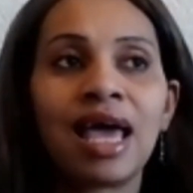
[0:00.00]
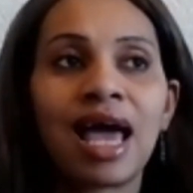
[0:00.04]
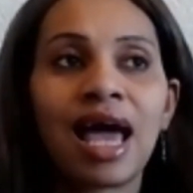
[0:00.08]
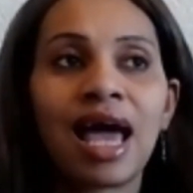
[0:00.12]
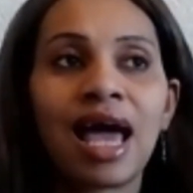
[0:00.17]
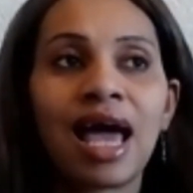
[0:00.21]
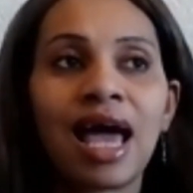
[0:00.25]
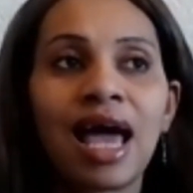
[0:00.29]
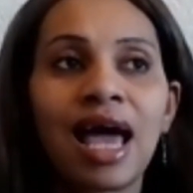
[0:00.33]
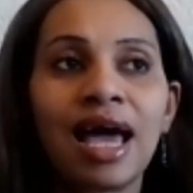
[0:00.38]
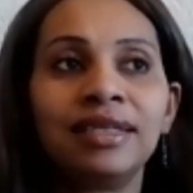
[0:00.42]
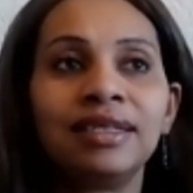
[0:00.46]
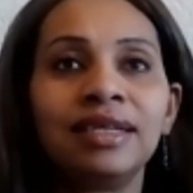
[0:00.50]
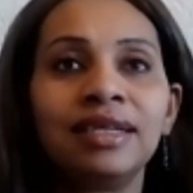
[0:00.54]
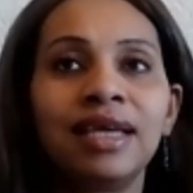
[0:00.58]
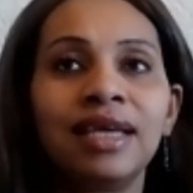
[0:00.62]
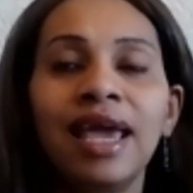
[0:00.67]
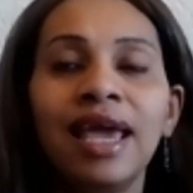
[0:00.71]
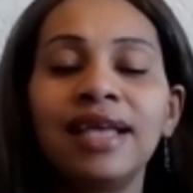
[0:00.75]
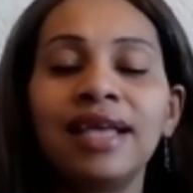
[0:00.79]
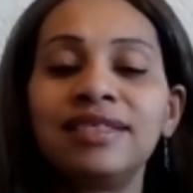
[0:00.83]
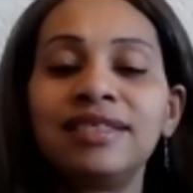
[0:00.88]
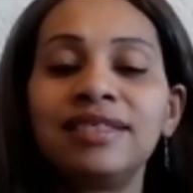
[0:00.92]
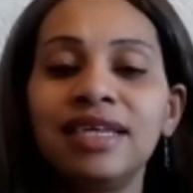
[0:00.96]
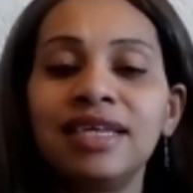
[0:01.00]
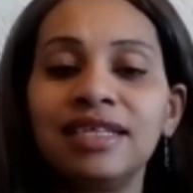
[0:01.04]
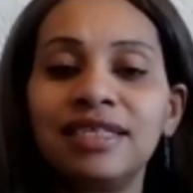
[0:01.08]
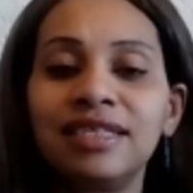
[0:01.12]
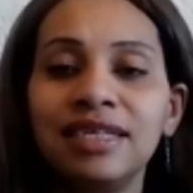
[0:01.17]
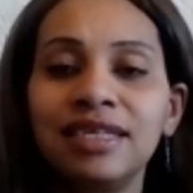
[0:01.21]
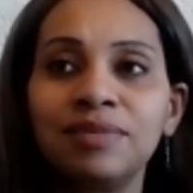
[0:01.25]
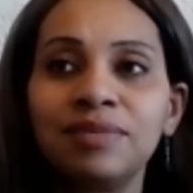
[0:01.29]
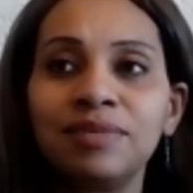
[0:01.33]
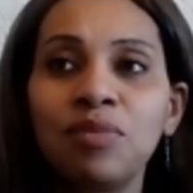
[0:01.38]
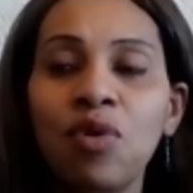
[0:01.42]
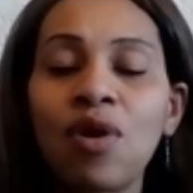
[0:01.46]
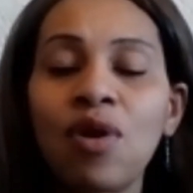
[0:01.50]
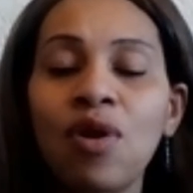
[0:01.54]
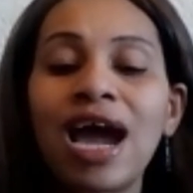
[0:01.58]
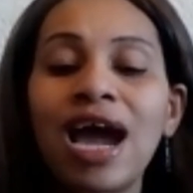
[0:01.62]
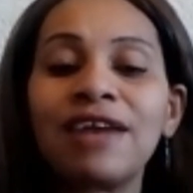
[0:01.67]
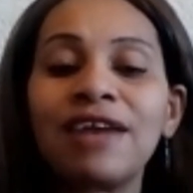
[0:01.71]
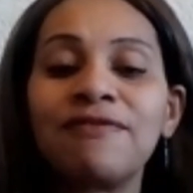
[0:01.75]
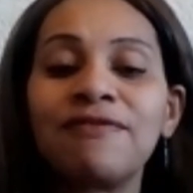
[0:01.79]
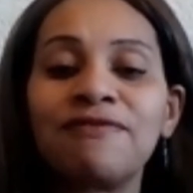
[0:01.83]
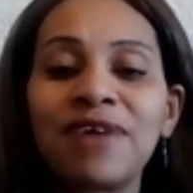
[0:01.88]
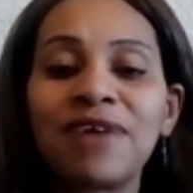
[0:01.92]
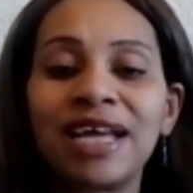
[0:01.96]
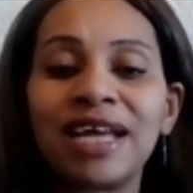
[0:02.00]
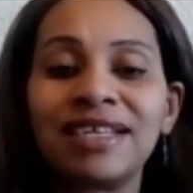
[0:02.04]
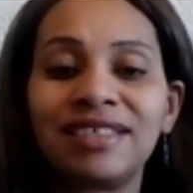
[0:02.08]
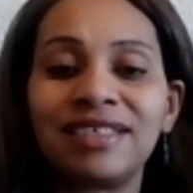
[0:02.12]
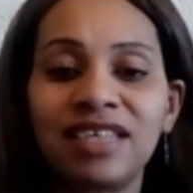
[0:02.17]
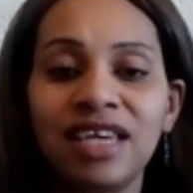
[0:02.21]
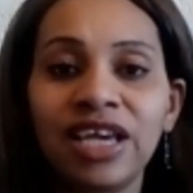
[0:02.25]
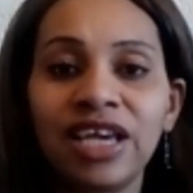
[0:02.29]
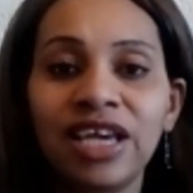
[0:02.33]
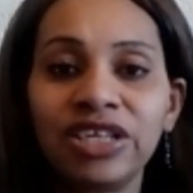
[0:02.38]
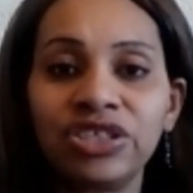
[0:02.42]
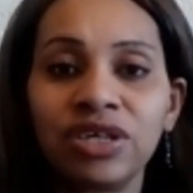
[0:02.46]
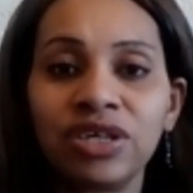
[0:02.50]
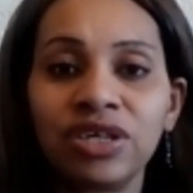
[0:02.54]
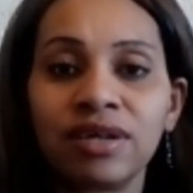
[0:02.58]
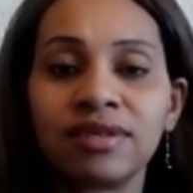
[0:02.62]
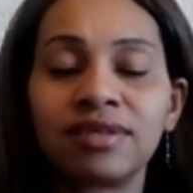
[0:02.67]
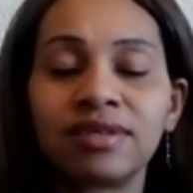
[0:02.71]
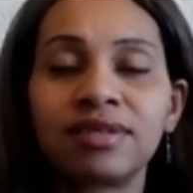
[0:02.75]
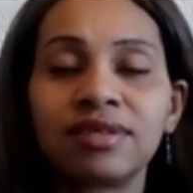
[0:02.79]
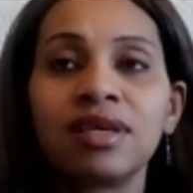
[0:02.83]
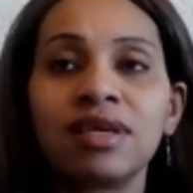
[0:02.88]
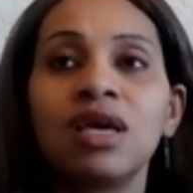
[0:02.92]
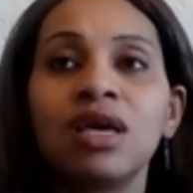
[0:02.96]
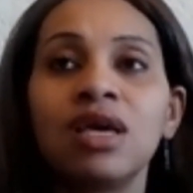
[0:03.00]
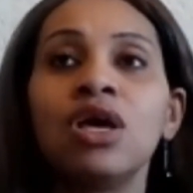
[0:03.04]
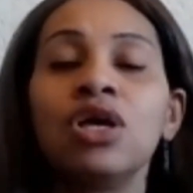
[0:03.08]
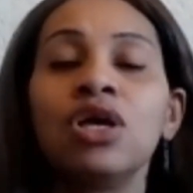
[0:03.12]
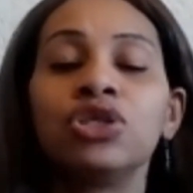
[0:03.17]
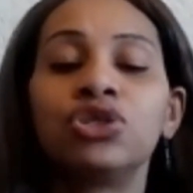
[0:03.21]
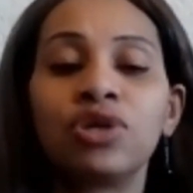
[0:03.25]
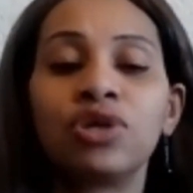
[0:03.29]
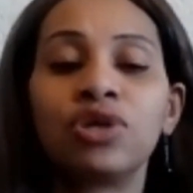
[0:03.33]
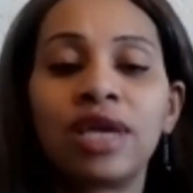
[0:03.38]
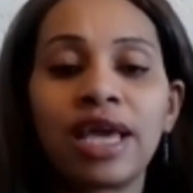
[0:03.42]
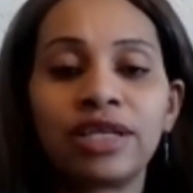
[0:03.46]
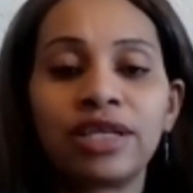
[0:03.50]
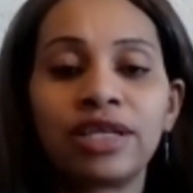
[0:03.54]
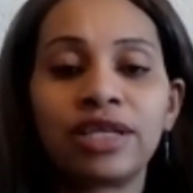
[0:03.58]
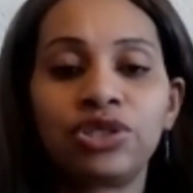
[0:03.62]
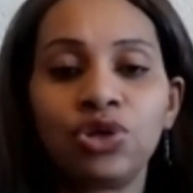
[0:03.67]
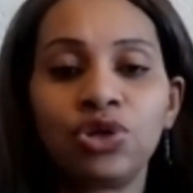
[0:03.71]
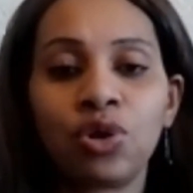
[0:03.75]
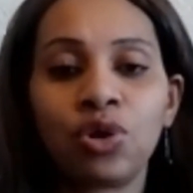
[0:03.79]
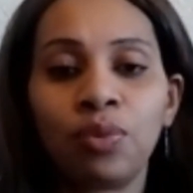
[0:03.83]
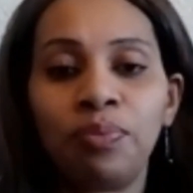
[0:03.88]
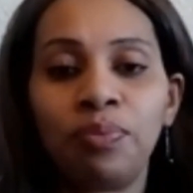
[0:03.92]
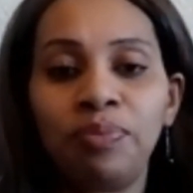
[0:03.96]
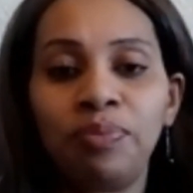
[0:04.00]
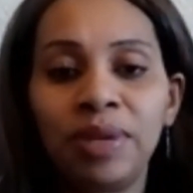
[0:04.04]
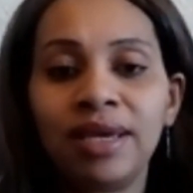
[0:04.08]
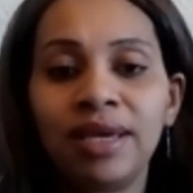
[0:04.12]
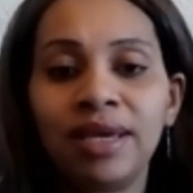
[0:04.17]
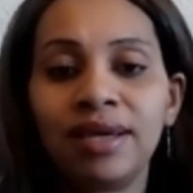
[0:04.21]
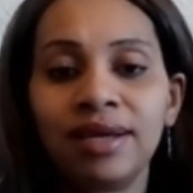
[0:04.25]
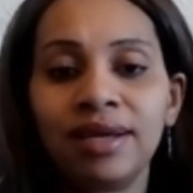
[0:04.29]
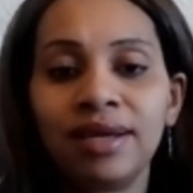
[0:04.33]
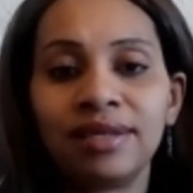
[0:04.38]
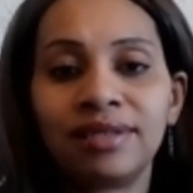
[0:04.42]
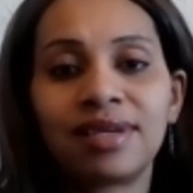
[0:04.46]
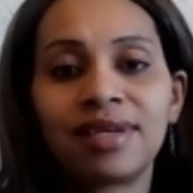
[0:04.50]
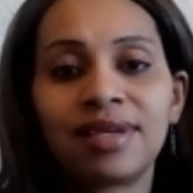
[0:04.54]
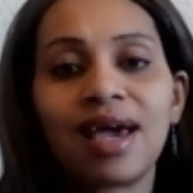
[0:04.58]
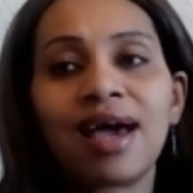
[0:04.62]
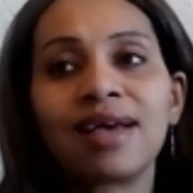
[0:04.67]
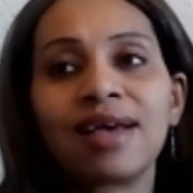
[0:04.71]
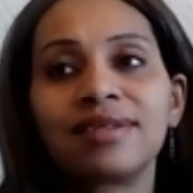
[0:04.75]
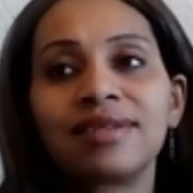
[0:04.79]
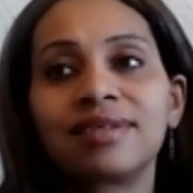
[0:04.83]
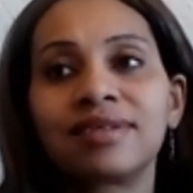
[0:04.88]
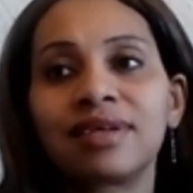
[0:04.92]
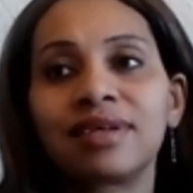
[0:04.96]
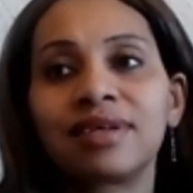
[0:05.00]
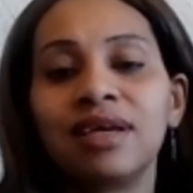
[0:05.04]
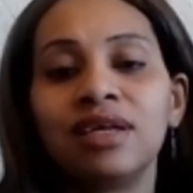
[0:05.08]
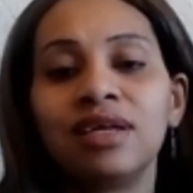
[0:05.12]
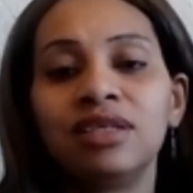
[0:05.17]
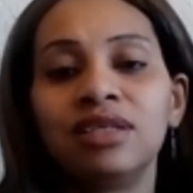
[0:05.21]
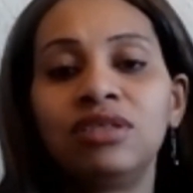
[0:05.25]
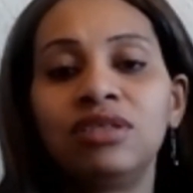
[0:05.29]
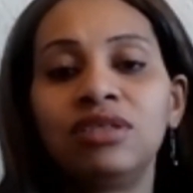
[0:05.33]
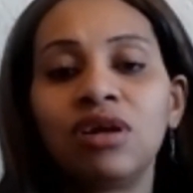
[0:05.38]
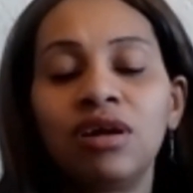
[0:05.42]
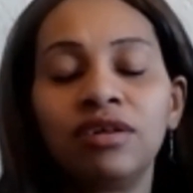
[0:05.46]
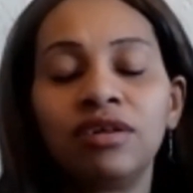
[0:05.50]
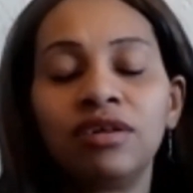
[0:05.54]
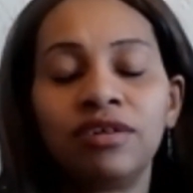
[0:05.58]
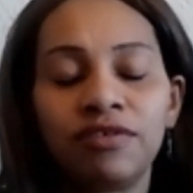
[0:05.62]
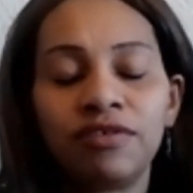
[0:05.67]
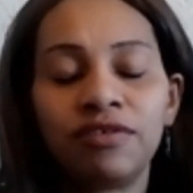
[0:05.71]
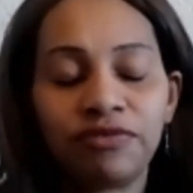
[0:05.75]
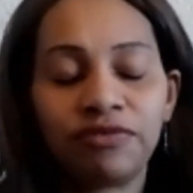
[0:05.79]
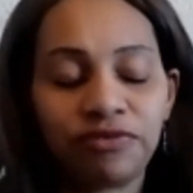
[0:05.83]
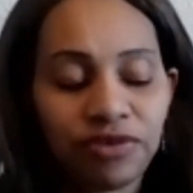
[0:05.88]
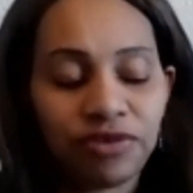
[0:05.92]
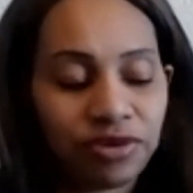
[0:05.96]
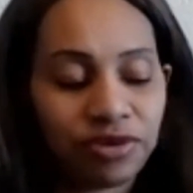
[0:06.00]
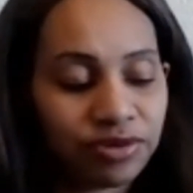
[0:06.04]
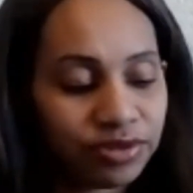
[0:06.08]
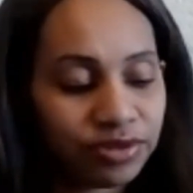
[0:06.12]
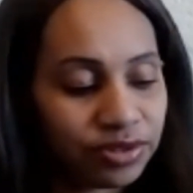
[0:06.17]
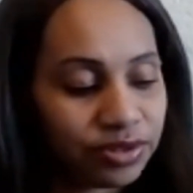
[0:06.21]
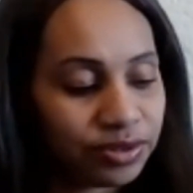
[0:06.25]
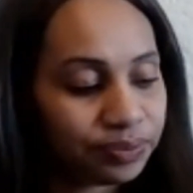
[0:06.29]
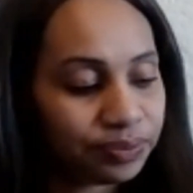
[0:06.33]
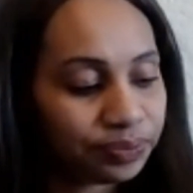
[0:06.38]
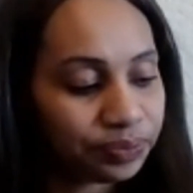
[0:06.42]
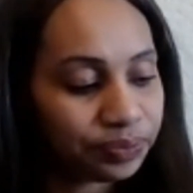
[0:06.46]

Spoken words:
and hence it is more advantageous to get your big task done first.